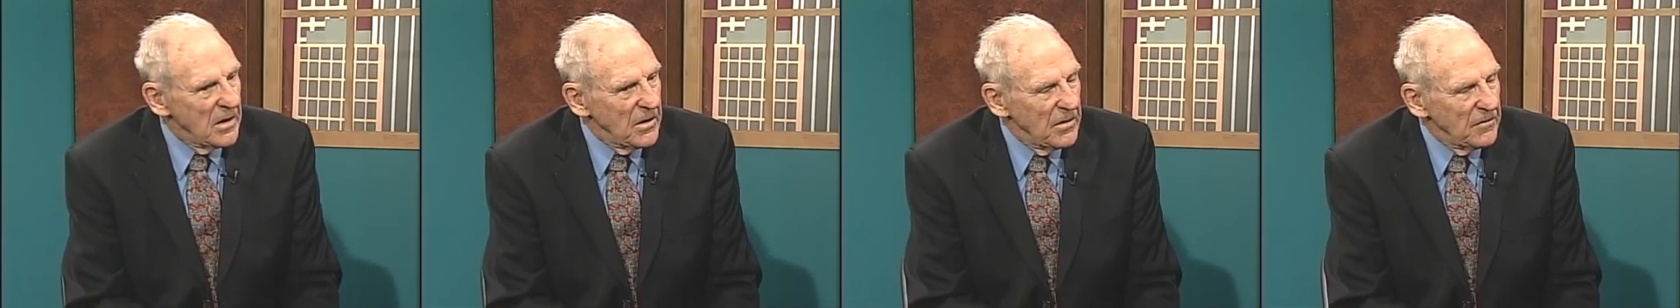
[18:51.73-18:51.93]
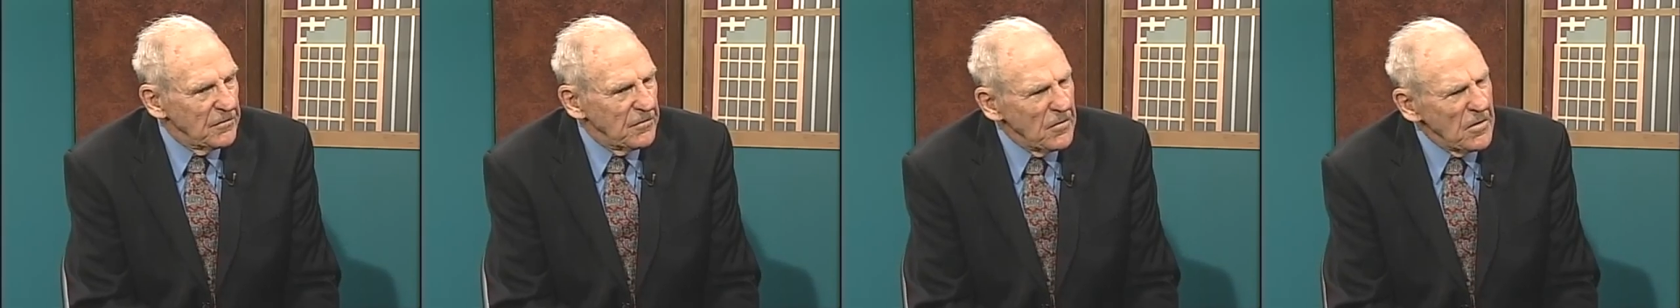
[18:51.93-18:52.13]

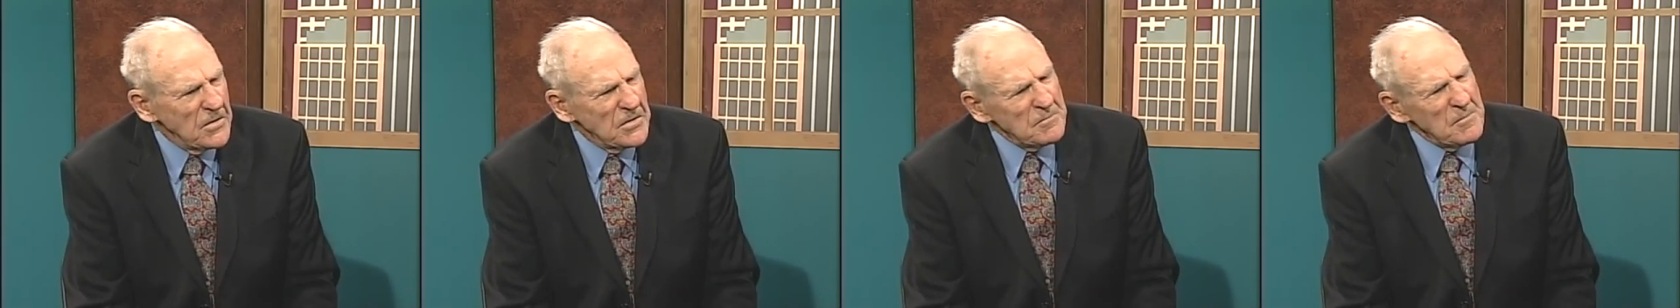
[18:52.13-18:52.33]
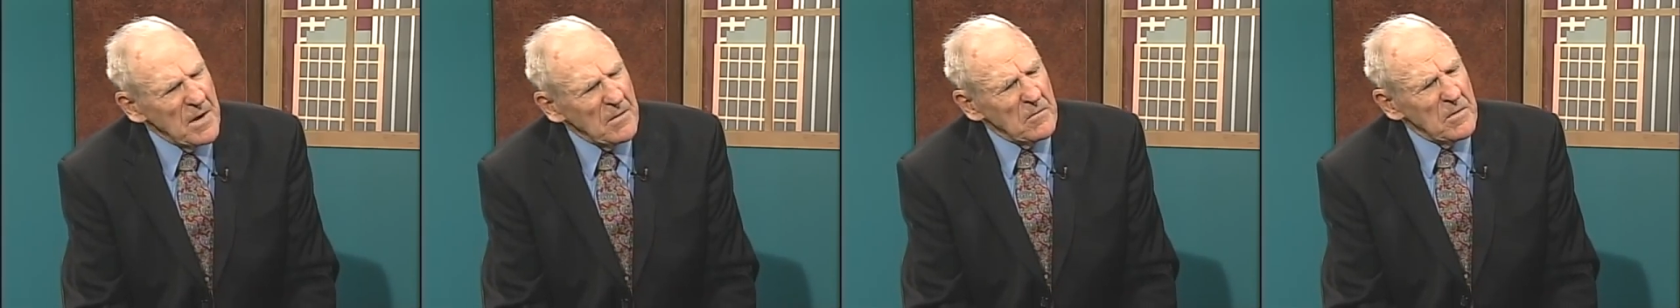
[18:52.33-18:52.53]
First
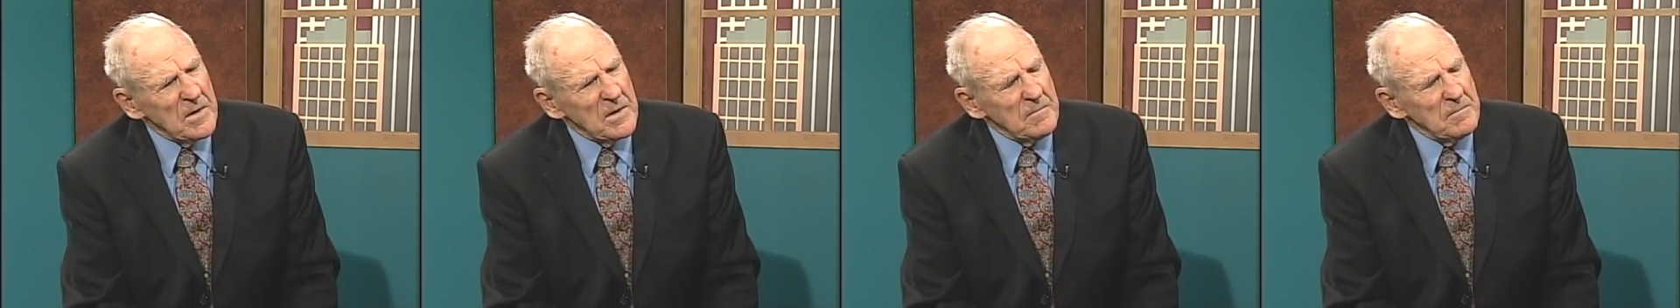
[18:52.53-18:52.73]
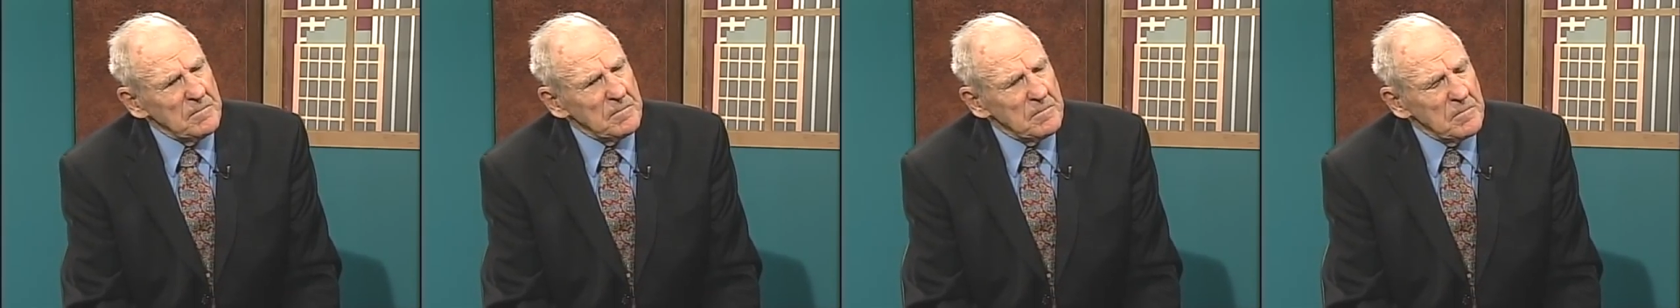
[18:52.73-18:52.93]
met with
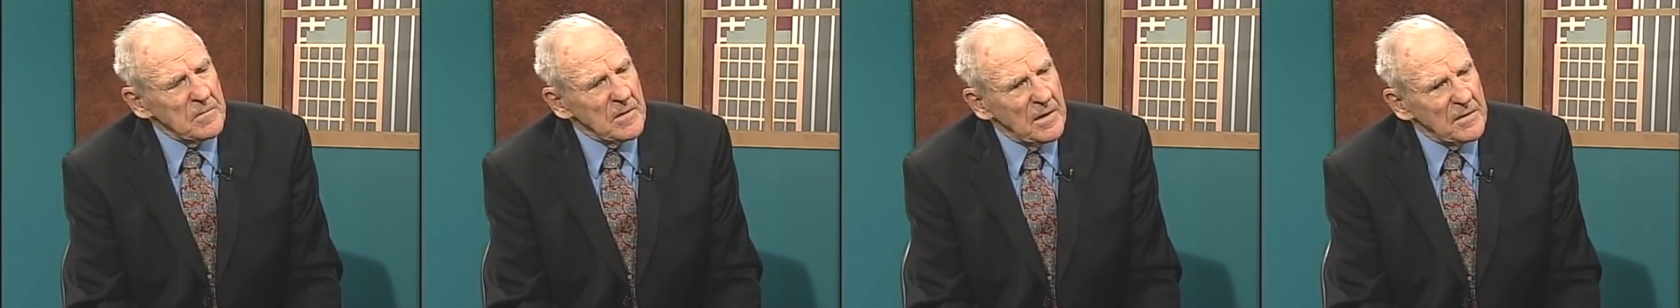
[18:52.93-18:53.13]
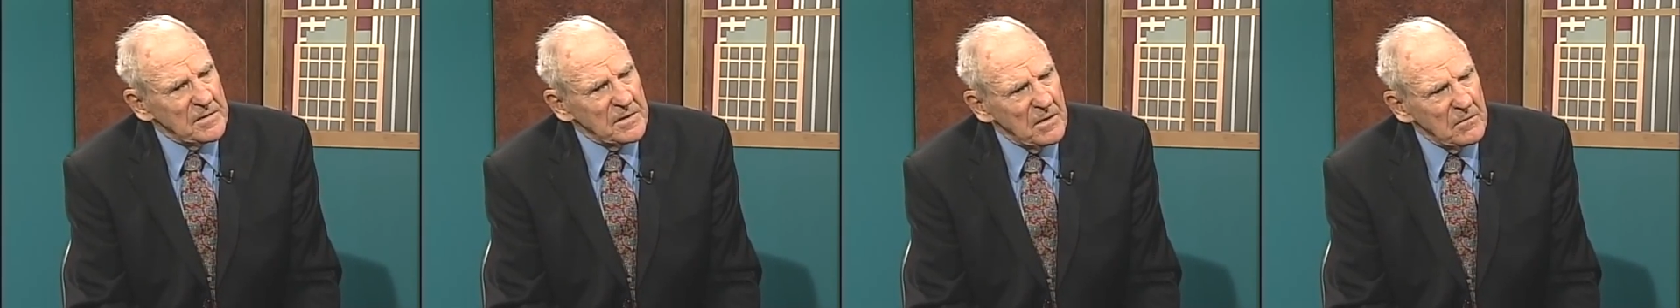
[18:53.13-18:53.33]
them,
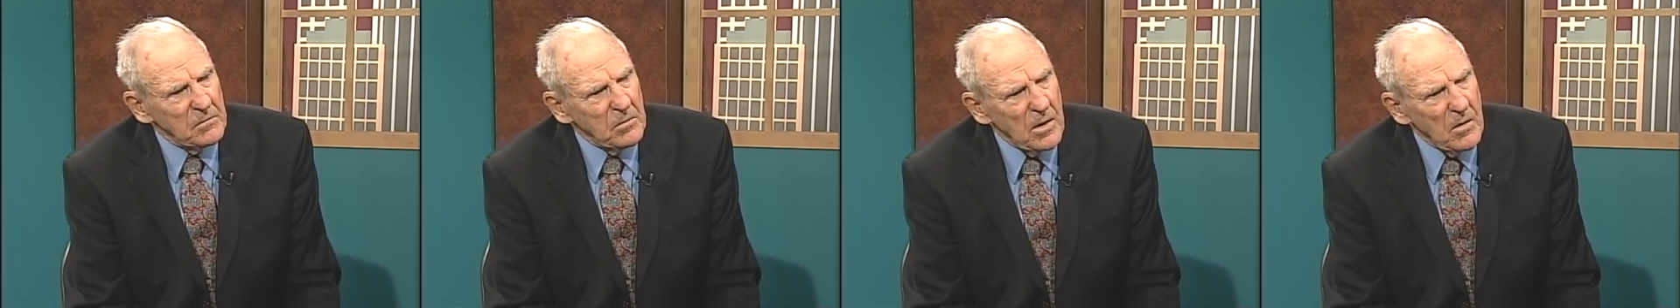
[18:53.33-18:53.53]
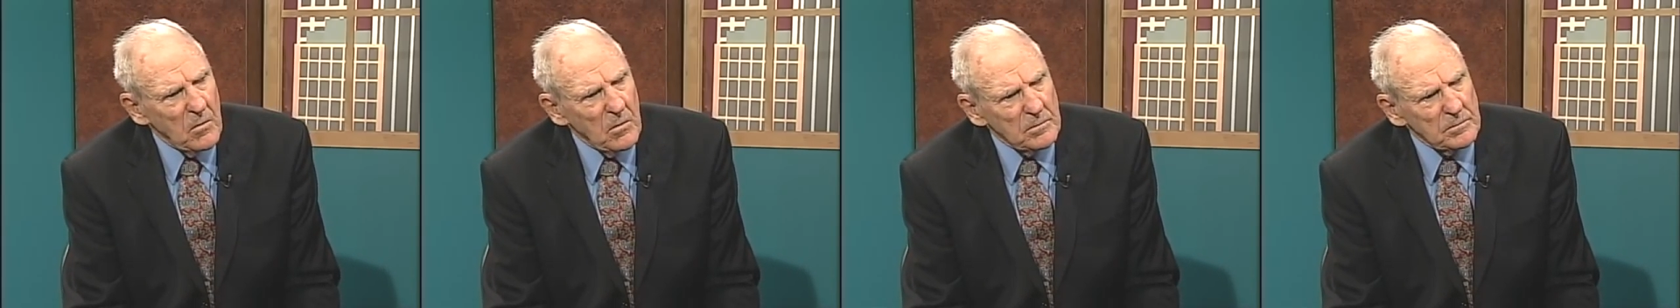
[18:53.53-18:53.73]
they said,
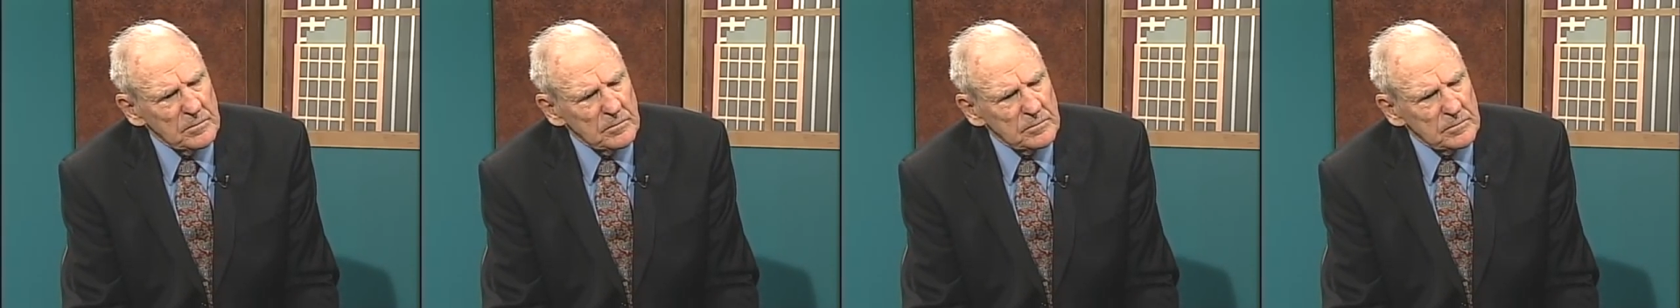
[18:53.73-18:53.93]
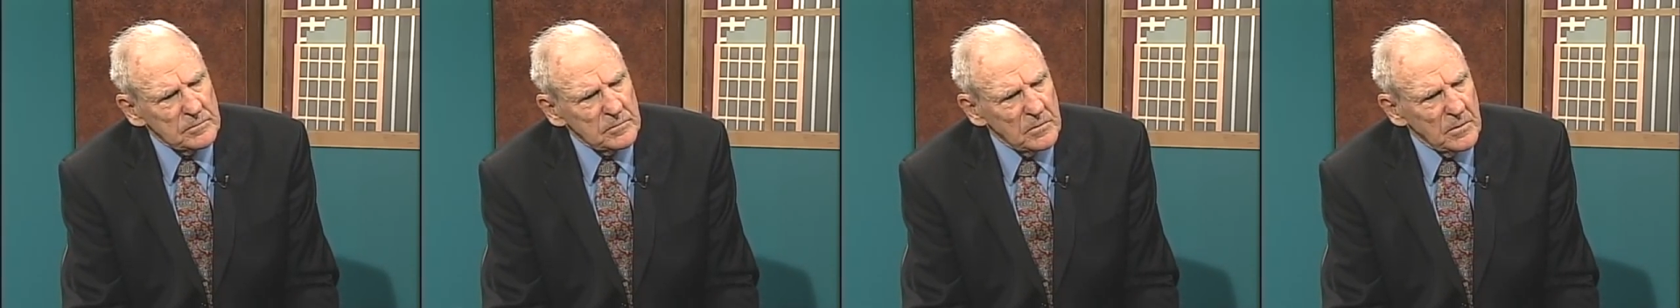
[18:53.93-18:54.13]
well,
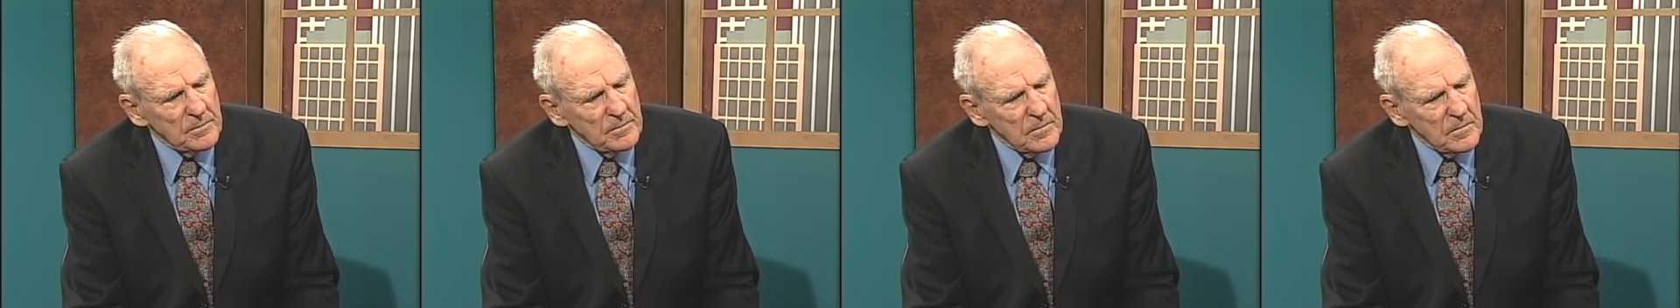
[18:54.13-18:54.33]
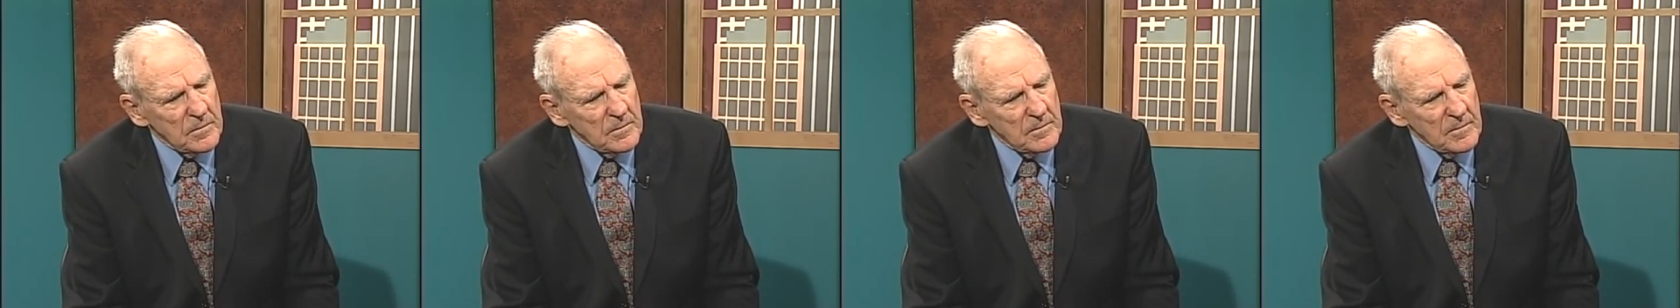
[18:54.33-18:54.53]

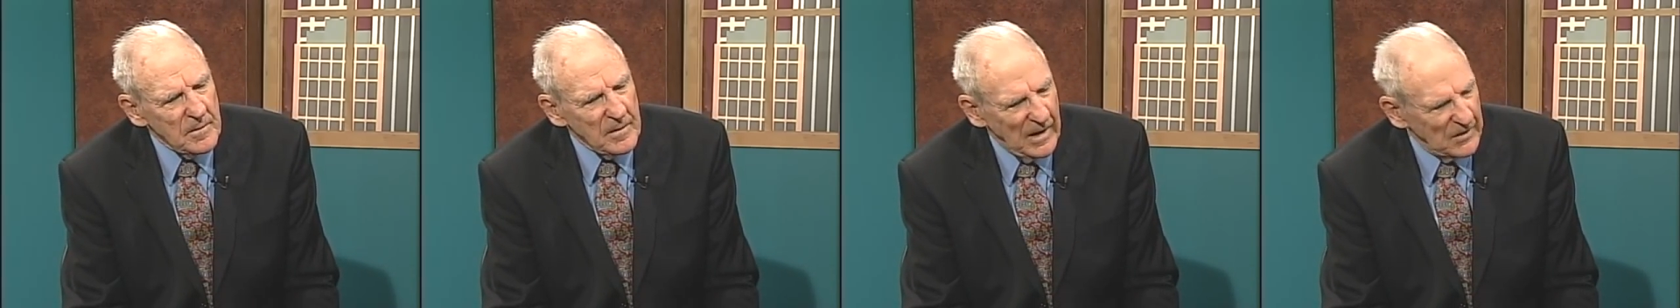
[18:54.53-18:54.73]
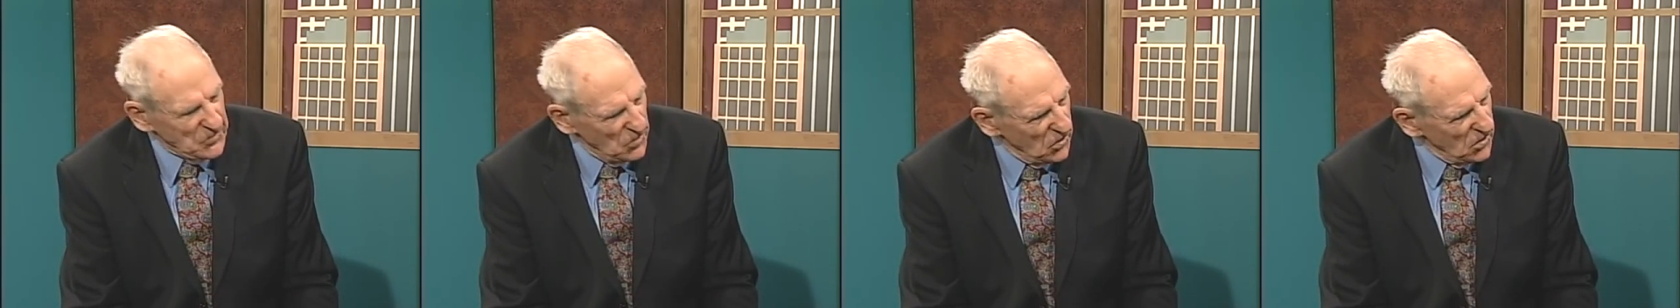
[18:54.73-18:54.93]

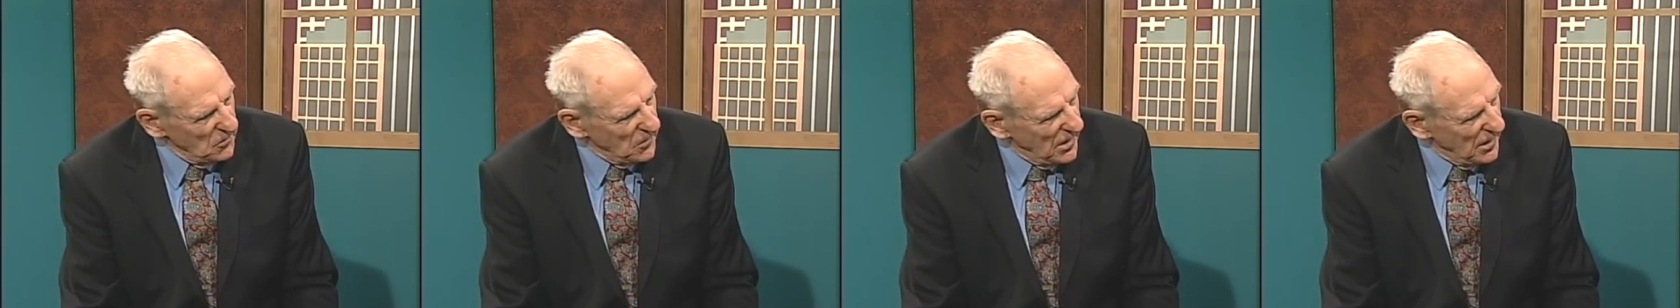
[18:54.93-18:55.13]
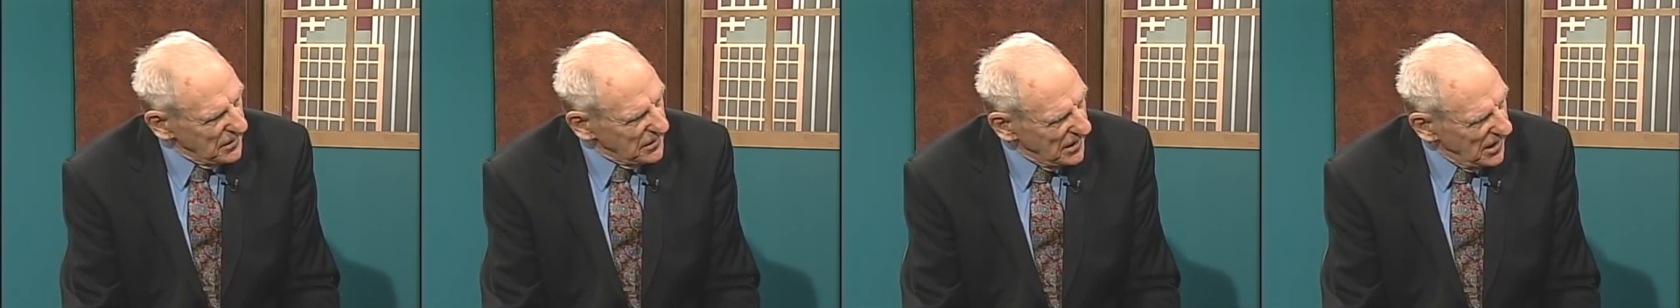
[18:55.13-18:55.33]
I told them
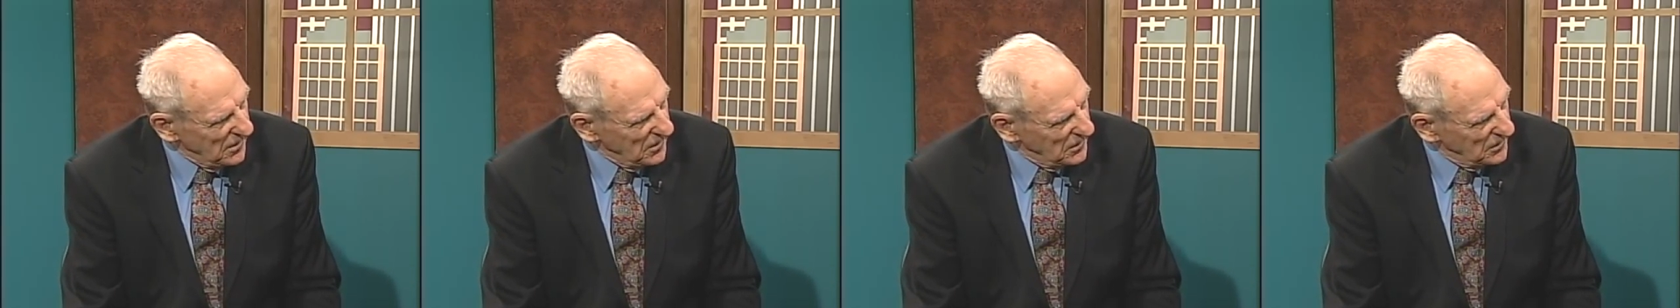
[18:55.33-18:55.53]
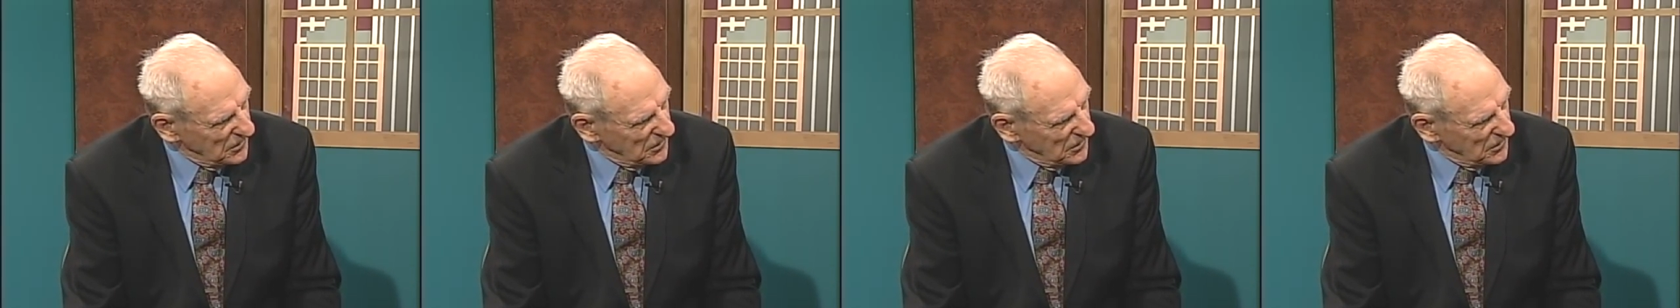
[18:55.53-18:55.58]
what I thought